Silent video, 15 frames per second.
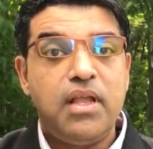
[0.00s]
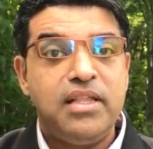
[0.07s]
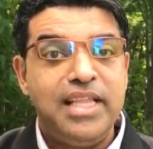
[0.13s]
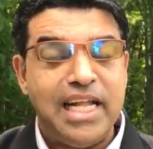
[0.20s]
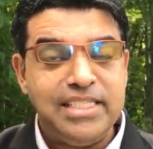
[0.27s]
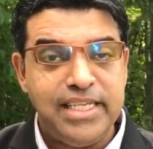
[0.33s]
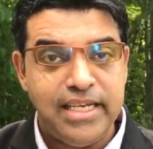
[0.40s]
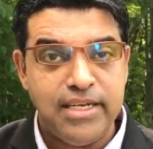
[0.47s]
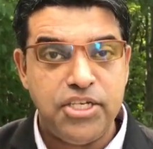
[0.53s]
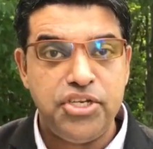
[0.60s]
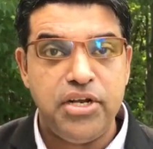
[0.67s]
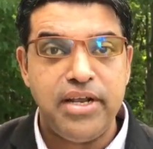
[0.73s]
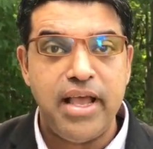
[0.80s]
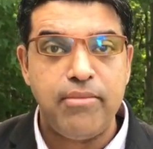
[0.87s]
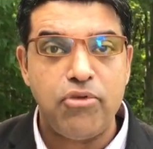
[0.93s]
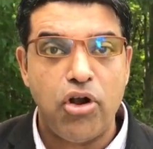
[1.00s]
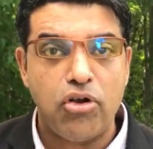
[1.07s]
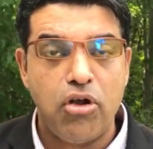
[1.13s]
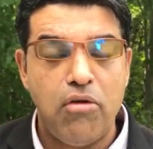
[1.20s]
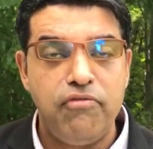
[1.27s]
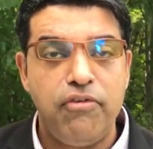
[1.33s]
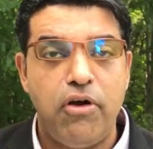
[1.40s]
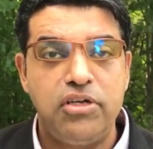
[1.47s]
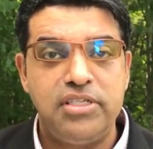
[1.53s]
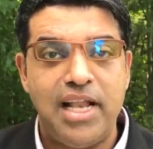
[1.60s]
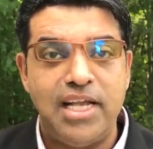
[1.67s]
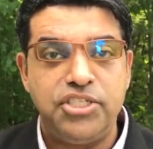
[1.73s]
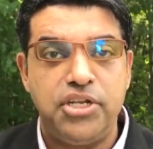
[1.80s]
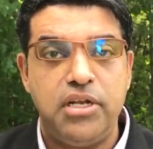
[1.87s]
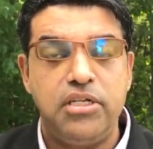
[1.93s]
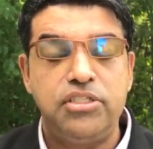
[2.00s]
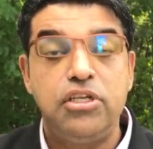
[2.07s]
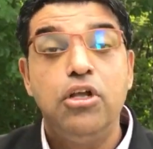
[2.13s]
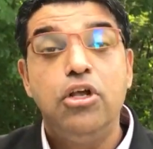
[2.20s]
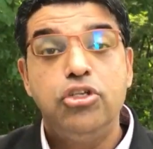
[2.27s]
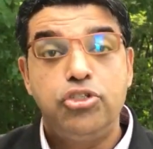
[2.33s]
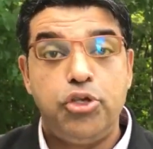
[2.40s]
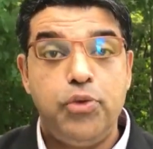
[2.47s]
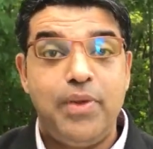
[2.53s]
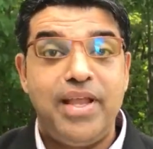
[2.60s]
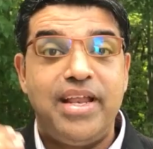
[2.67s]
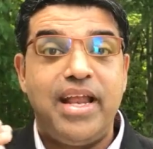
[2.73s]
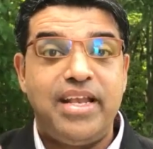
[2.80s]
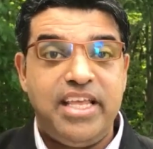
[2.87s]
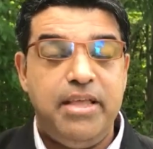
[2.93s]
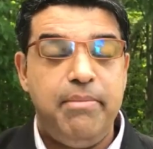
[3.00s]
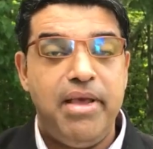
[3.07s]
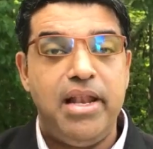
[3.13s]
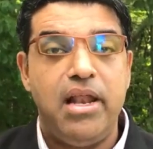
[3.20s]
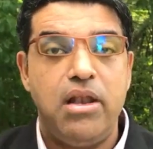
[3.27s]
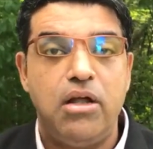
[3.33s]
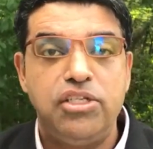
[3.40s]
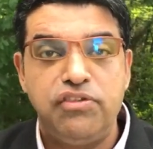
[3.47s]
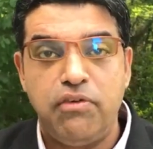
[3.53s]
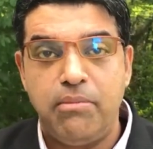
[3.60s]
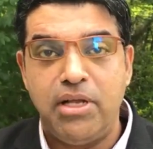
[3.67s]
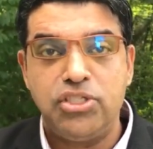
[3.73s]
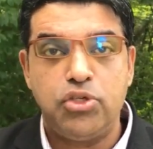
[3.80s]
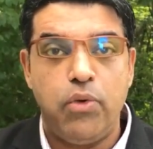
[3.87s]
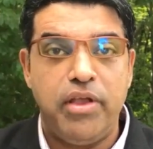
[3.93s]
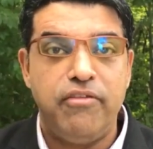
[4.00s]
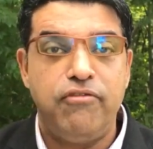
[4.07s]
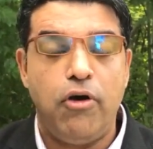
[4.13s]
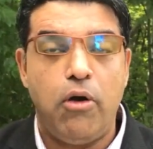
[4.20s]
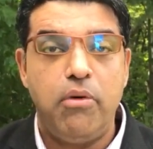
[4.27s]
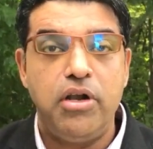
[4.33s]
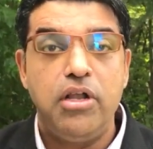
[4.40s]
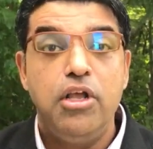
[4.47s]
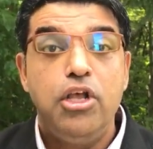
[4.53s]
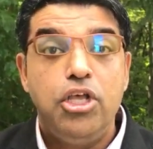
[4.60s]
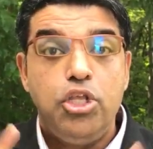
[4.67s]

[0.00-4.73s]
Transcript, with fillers: That's ignition time dot com forward slash alerts. So you can get email alerts from us going forward.